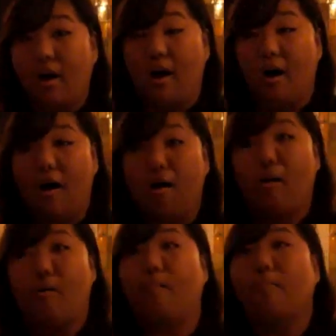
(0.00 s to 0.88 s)

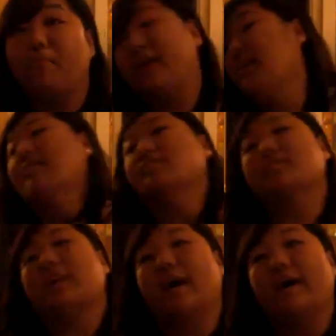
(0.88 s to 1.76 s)
Um,
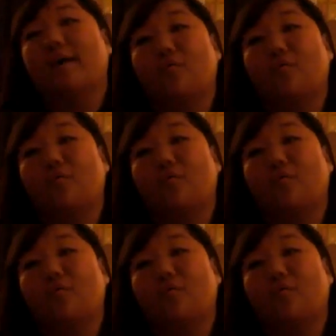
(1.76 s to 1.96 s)
because I, I,